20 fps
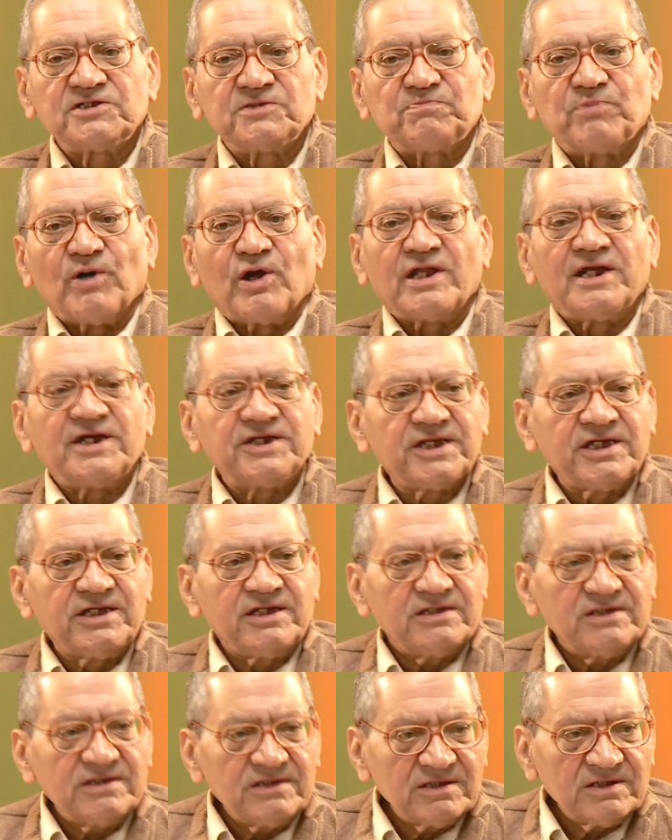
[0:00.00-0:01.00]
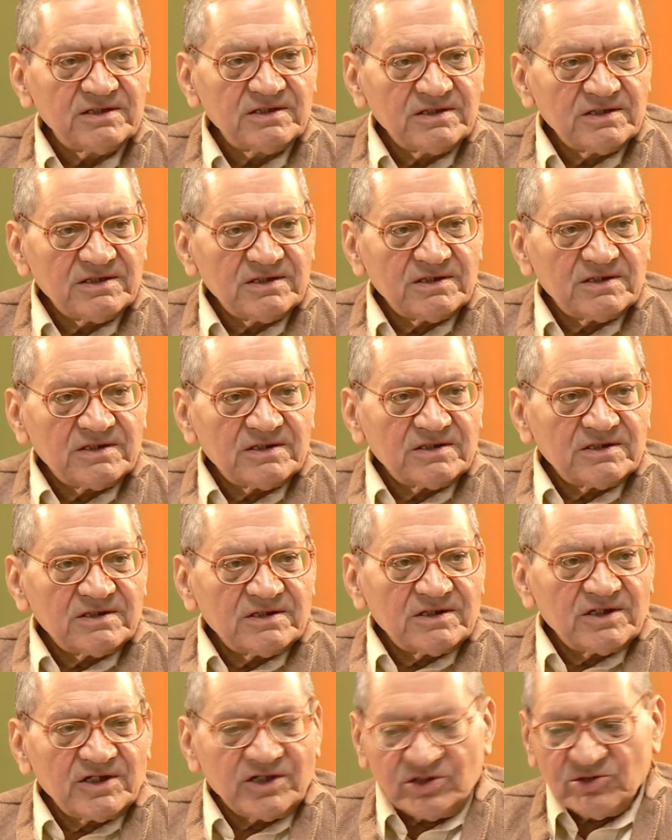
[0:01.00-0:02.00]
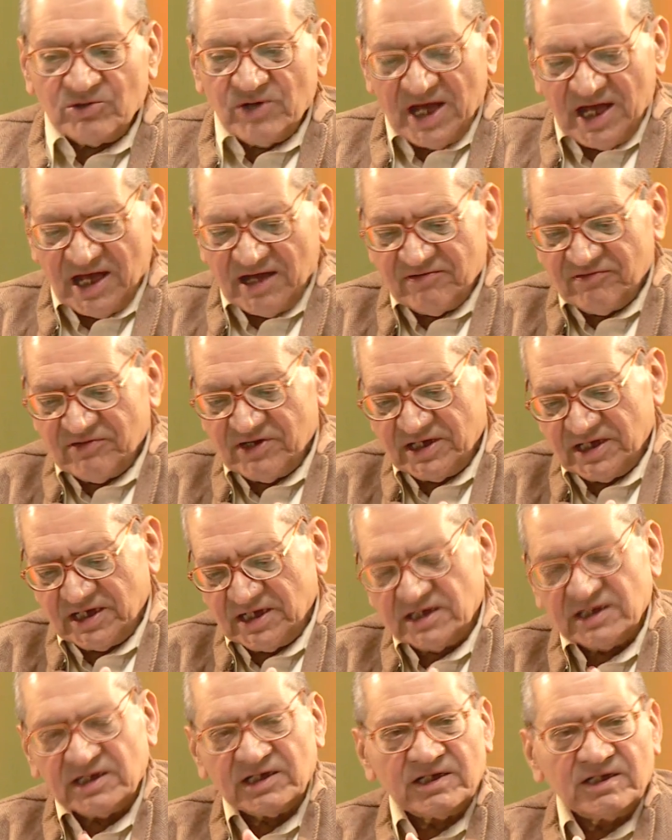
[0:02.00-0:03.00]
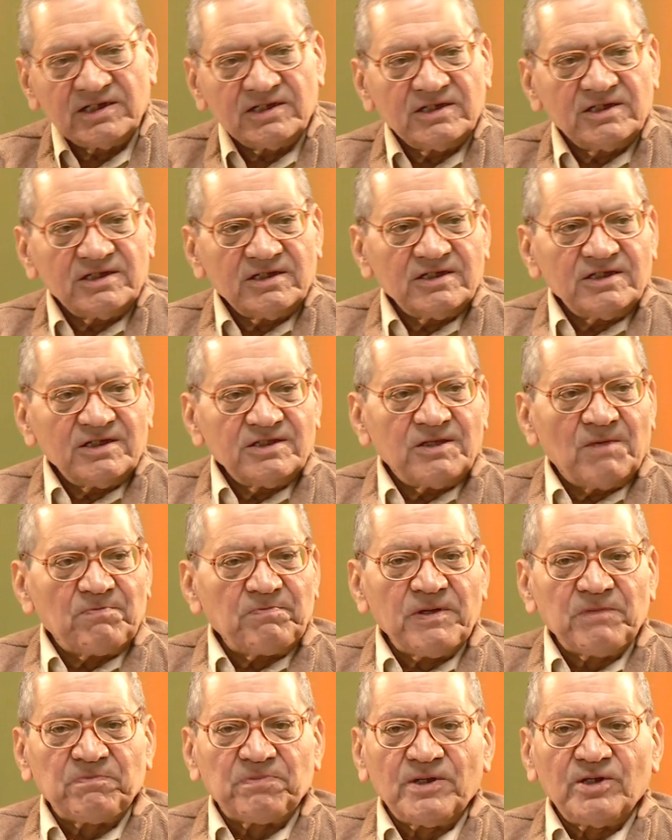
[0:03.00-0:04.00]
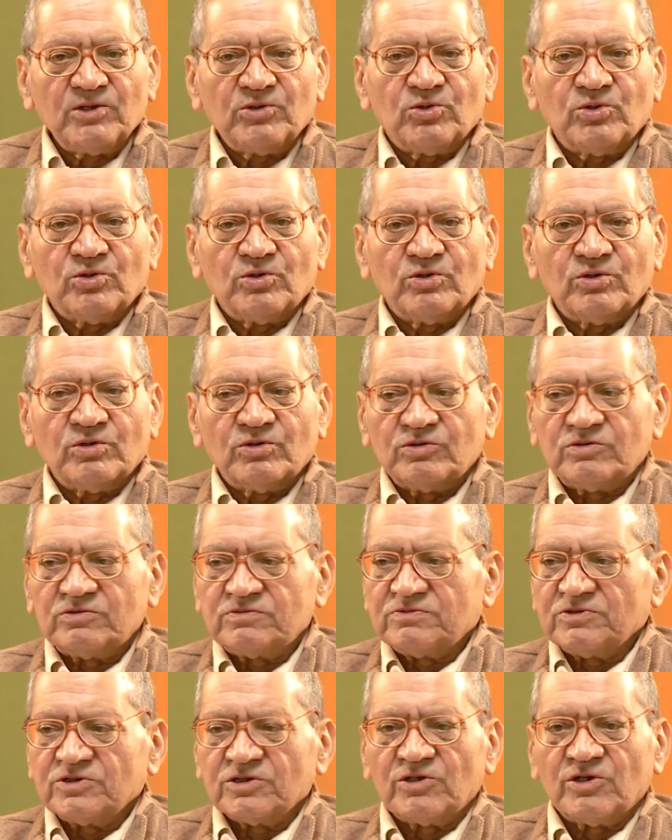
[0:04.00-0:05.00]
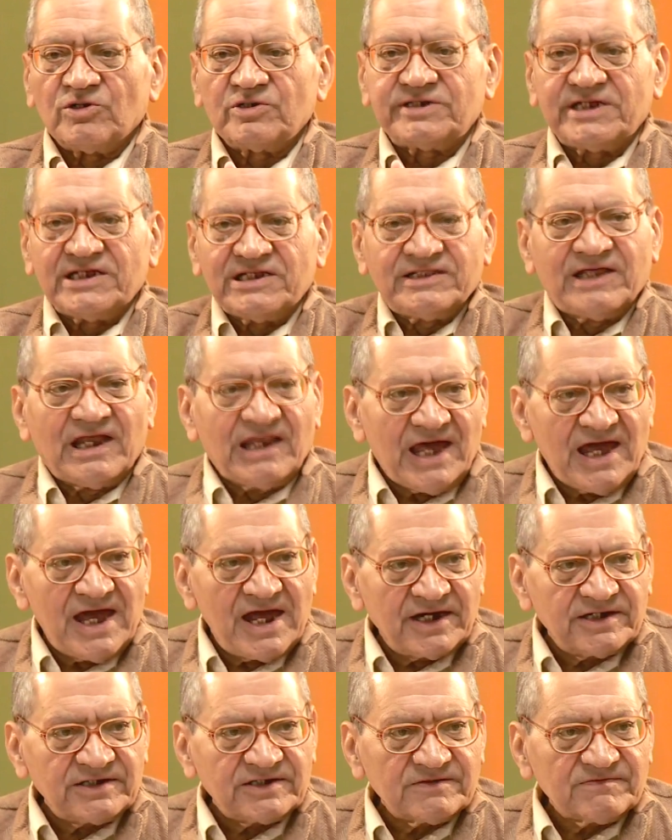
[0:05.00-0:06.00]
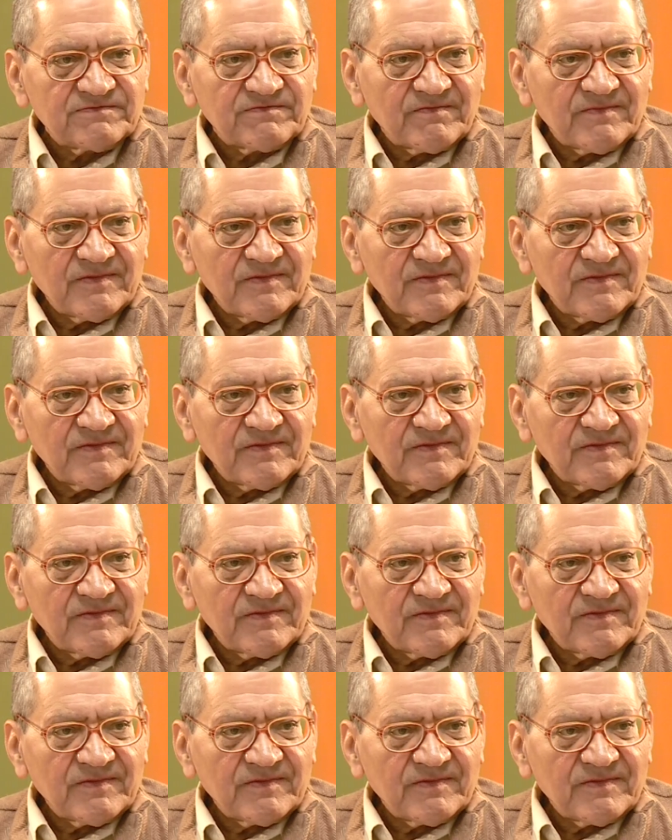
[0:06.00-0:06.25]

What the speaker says: polity, you have the people who till the land,